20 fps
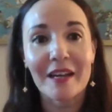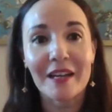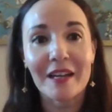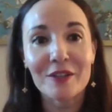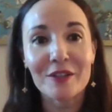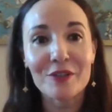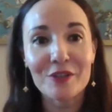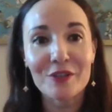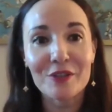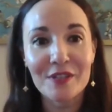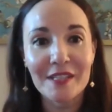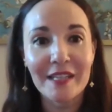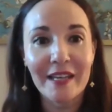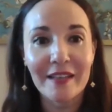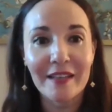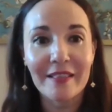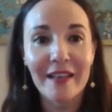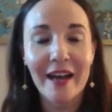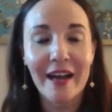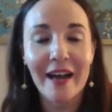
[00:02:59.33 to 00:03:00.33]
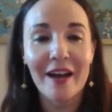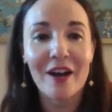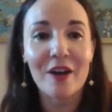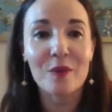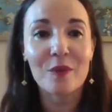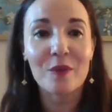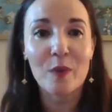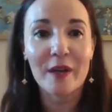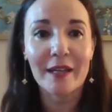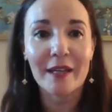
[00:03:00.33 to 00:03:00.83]
I understand that
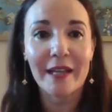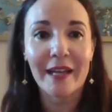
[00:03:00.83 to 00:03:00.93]
on one